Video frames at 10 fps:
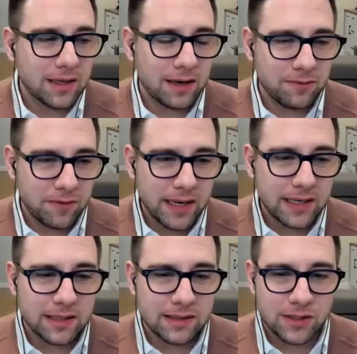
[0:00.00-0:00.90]
I find
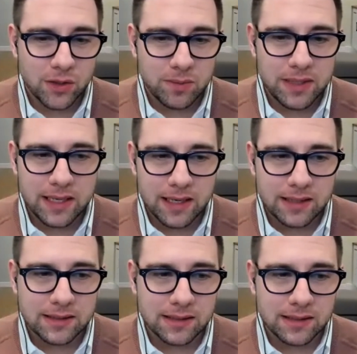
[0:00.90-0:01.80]
in so many
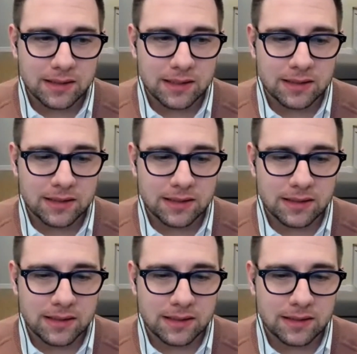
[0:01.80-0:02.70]
cases, it's
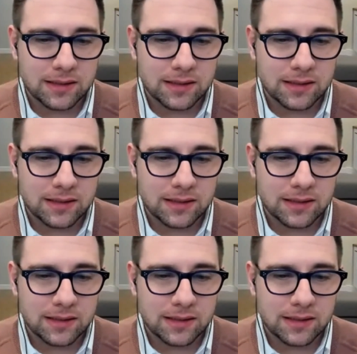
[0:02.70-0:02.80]
it's